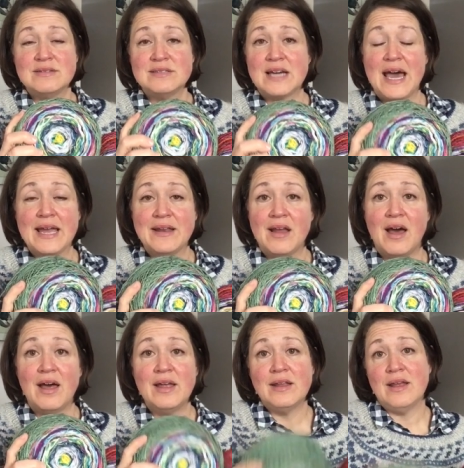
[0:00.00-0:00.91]
tie a
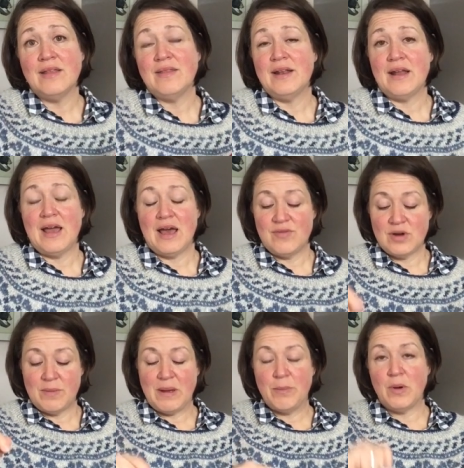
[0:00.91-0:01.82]
knot, and then I have it
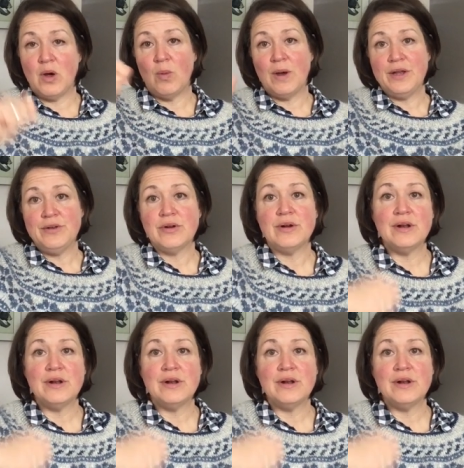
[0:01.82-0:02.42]
on my ball winder